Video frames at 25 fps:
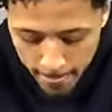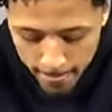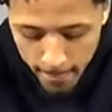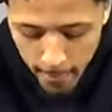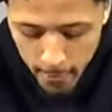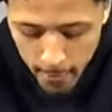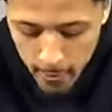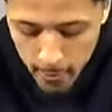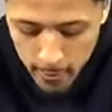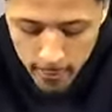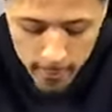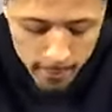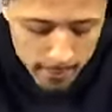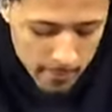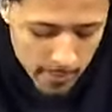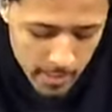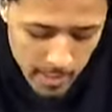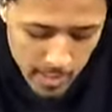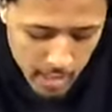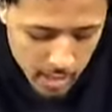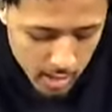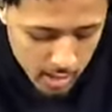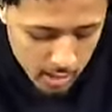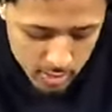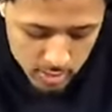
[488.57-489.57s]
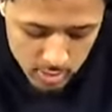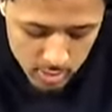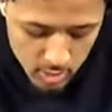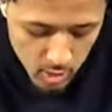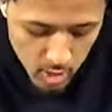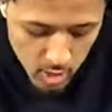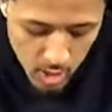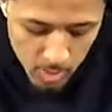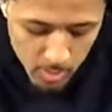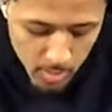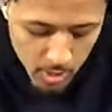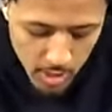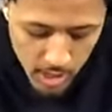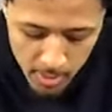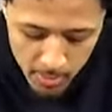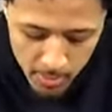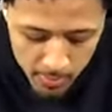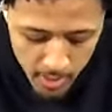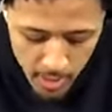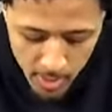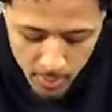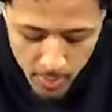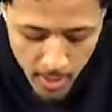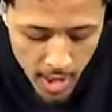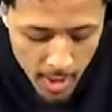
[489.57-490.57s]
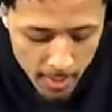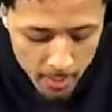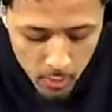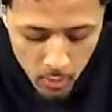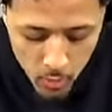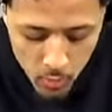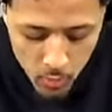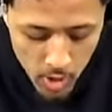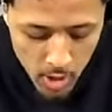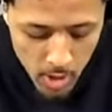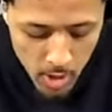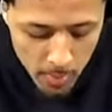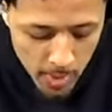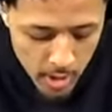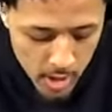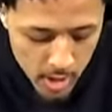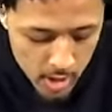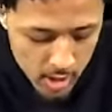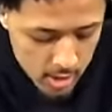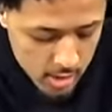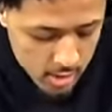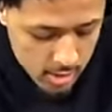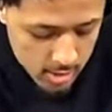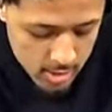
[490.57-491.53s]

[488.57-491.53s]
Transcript: yeah, you know, I'm happy where I'm at.